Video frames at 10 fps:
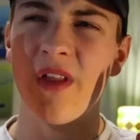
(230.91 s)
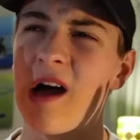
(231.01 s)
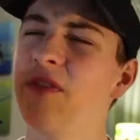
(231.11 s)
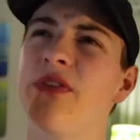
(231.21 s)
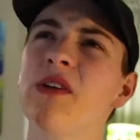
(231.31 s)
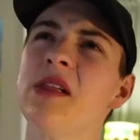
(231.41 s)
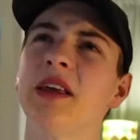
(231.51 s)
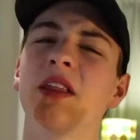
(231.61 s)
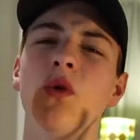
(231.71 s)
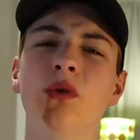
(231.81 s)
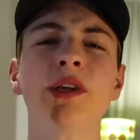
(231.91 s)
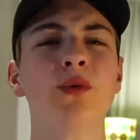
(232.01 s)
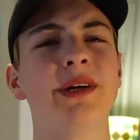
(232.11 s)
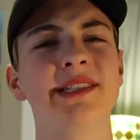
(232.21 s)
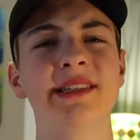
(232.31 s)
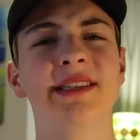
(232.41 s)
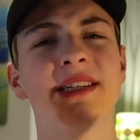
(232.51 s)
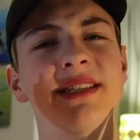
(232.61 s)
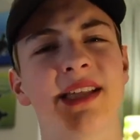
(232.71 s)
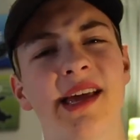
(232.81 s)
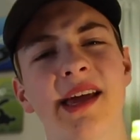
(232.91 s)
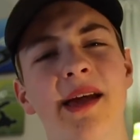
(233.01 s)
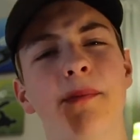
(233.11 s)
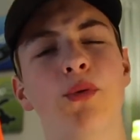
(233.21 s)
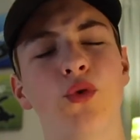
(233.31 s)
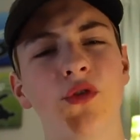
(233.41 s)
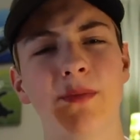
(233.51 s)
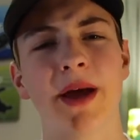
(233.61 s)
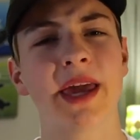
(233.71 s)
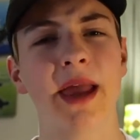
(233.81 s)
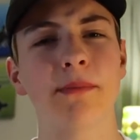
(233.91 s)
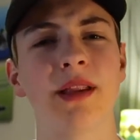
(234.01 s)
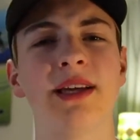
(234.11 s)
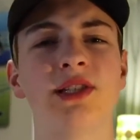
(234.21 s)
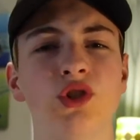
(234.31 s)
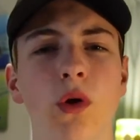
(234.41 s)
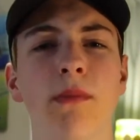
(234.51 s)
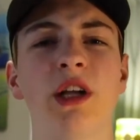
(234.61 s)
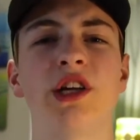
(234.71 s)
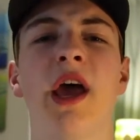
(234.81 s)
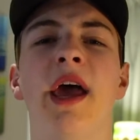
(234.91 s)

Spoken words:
I feel like the only reason this thing improved my gameplay so much